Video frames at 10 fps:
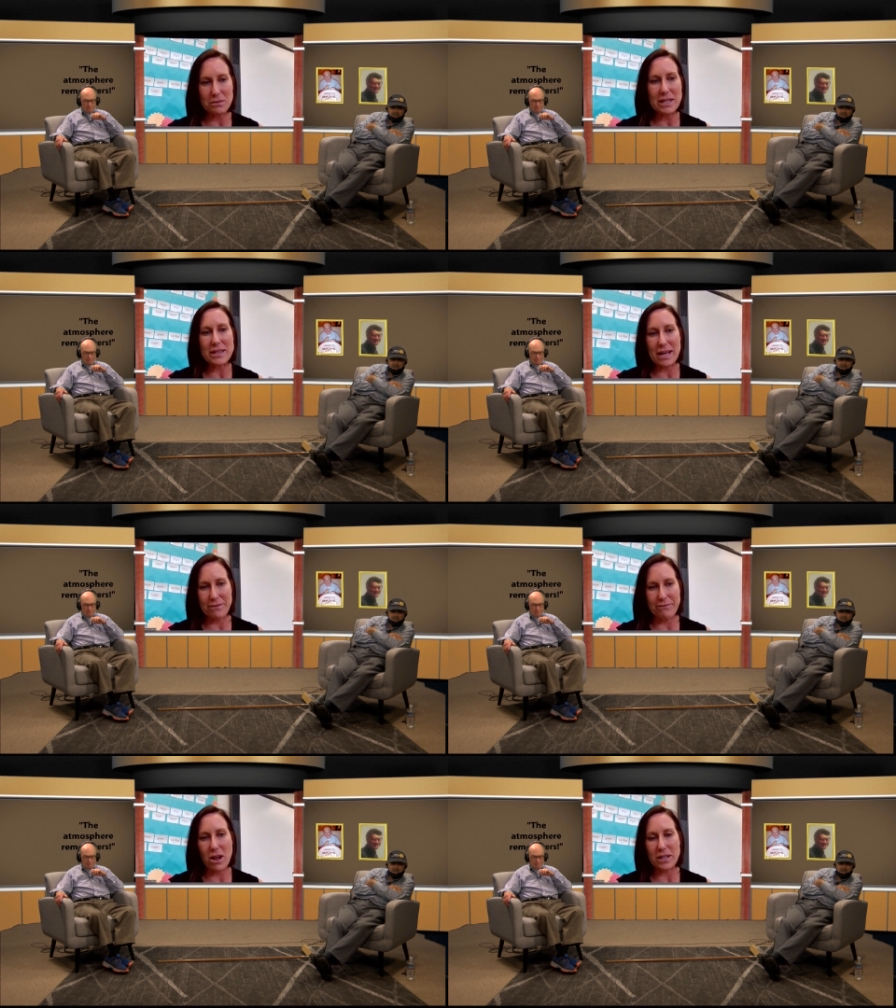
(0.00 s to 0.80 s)
to read
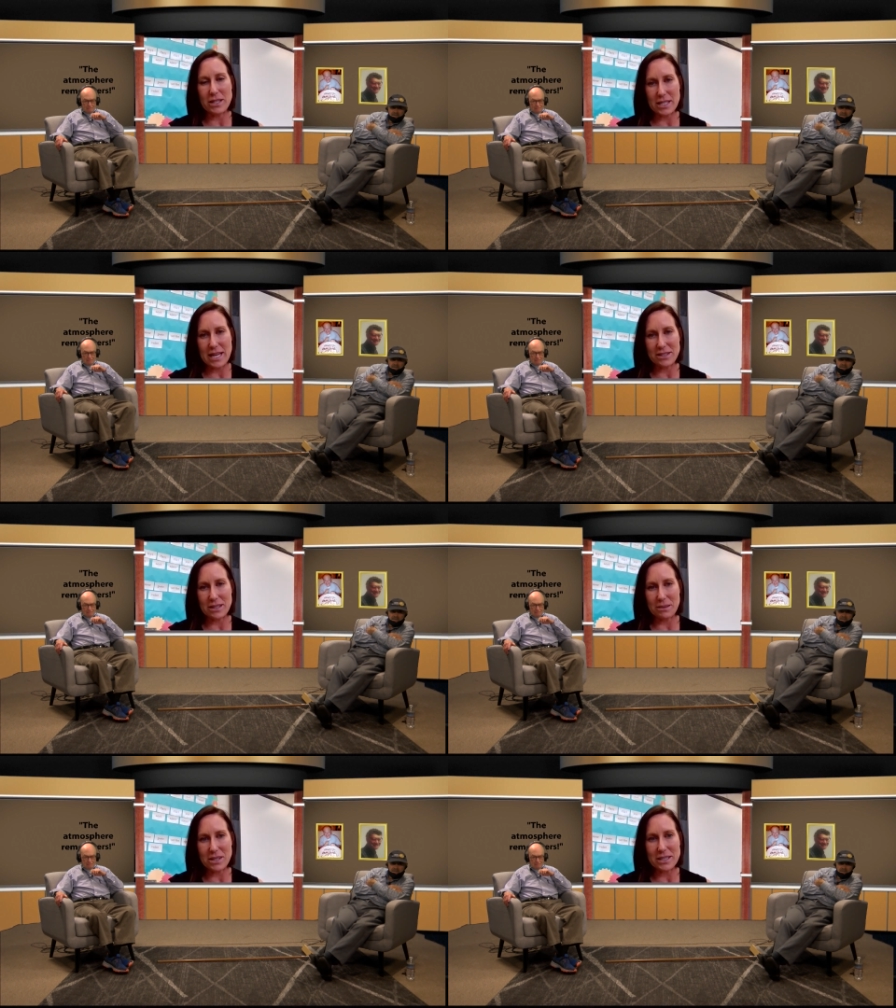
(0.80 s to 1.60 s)
that fall into that
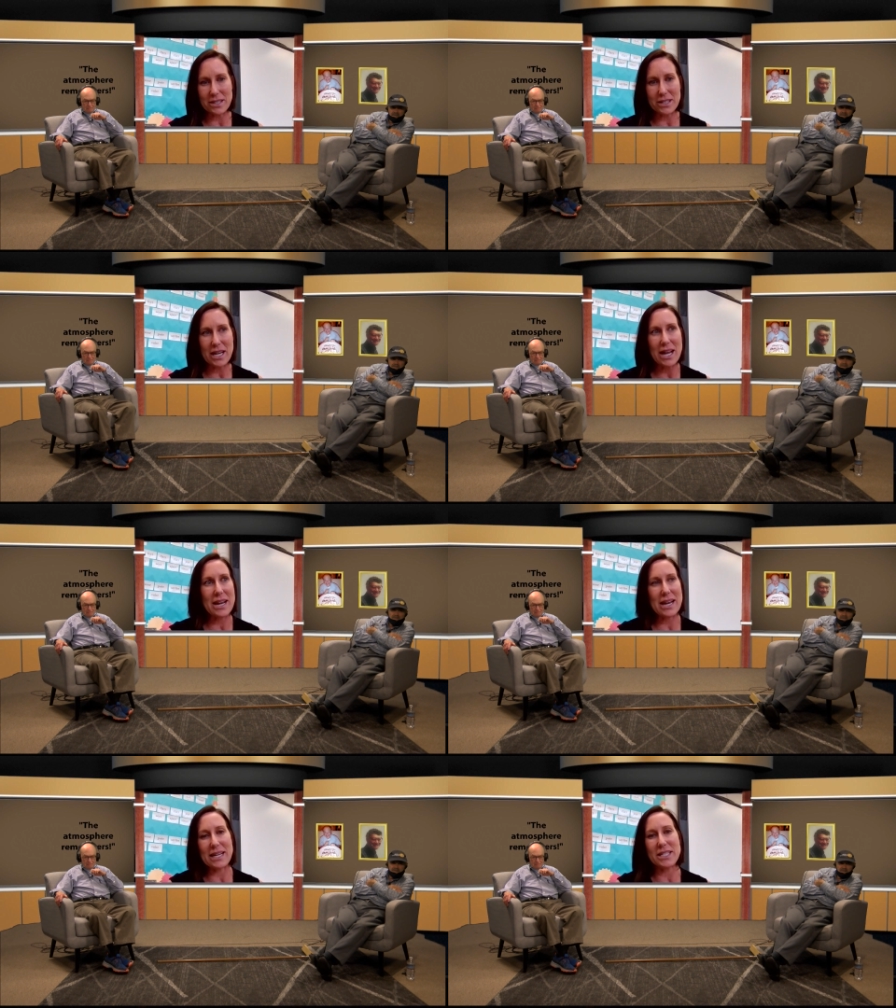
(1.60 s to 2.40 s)
subject area.
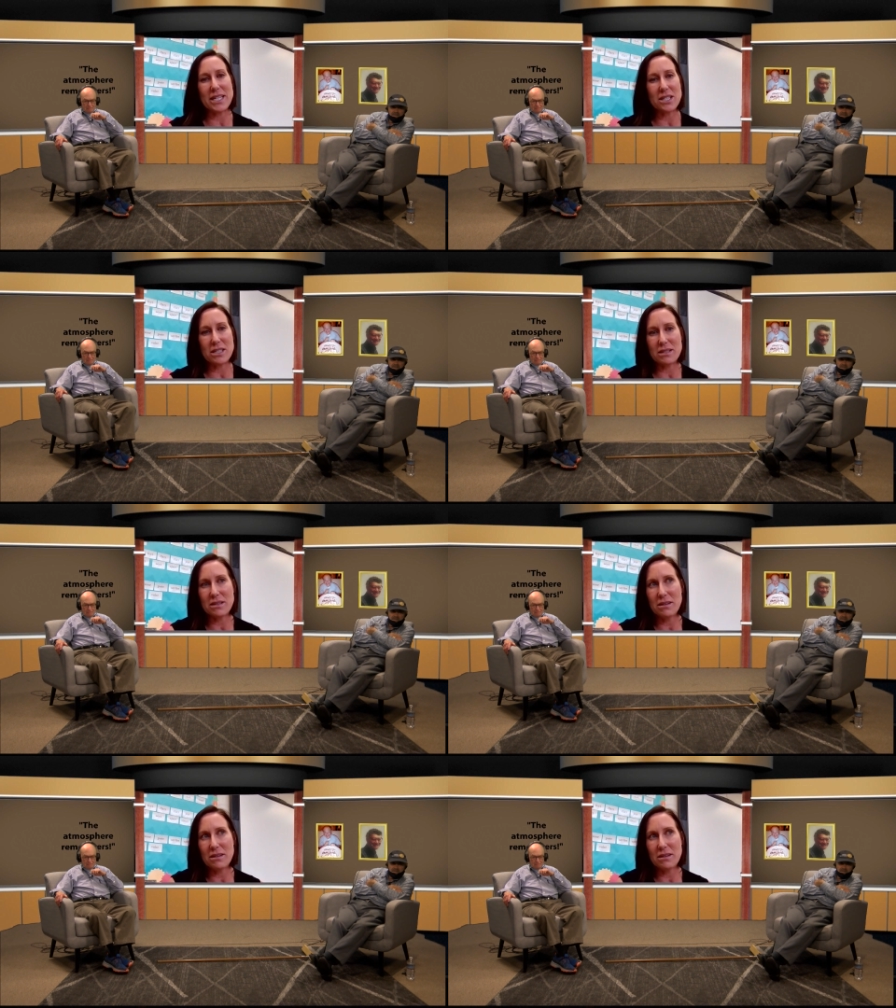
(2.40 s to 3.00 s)
And I teach